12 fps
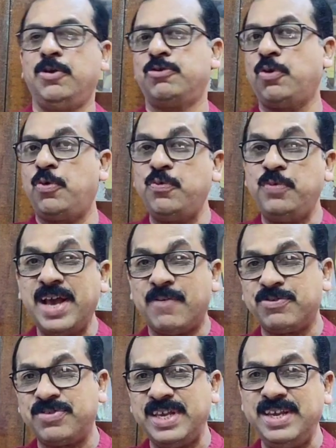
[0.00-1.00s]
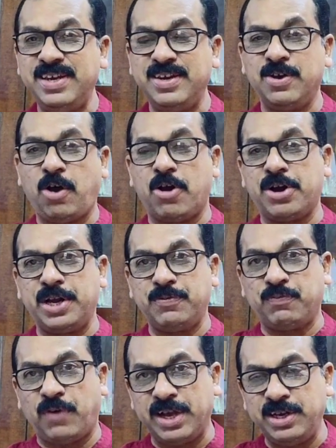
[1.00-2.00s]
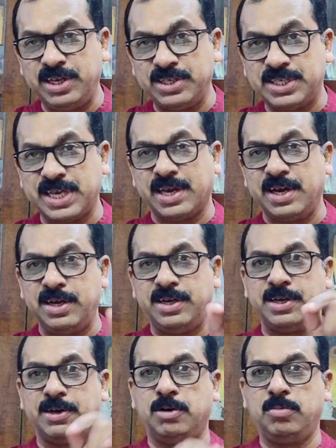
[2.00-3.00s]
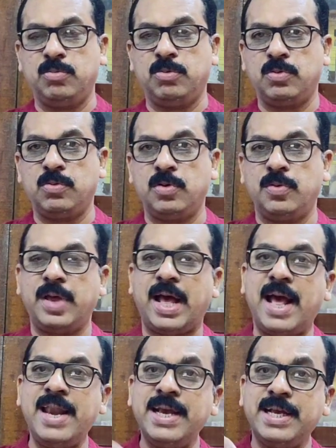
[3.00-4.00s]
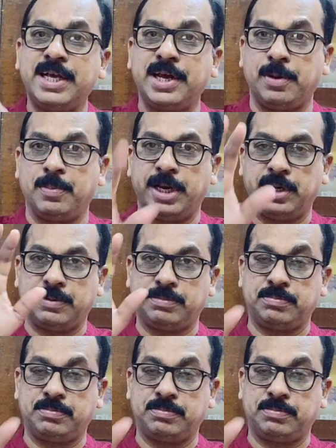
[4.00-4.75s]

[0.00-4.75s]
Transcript: So we have seen or defined the second term, an agreement.